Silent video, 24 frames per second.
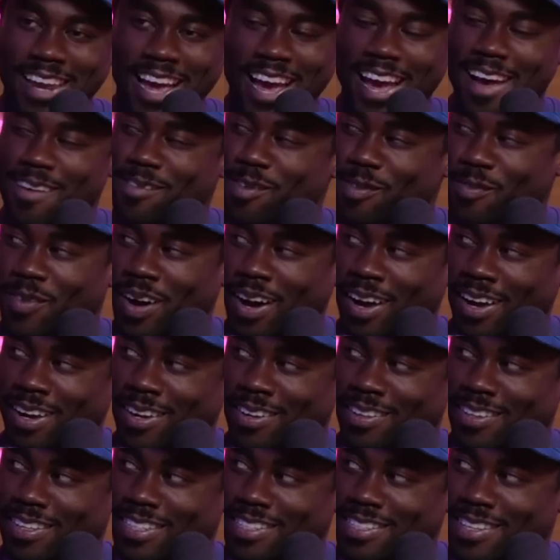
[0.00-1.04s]
half a
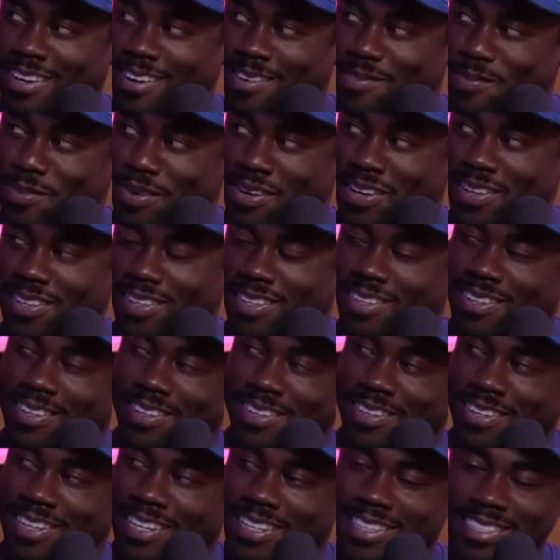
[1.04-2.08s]
mile, I start breathing all
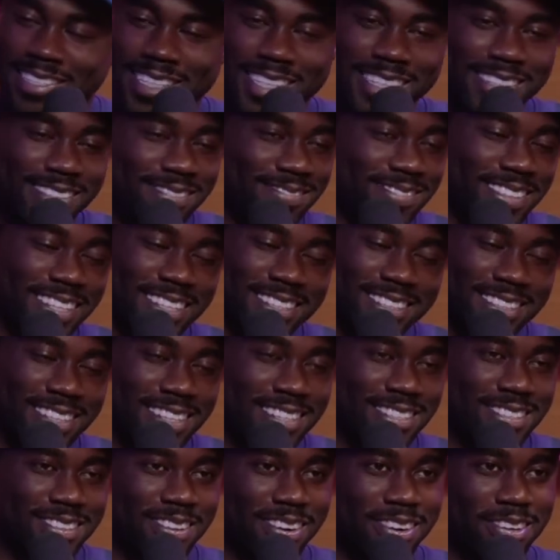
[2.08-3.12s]
crazy.
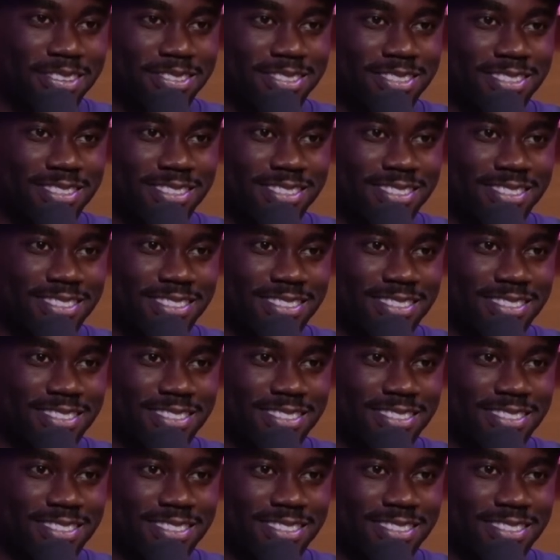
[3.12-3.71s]
It's gross.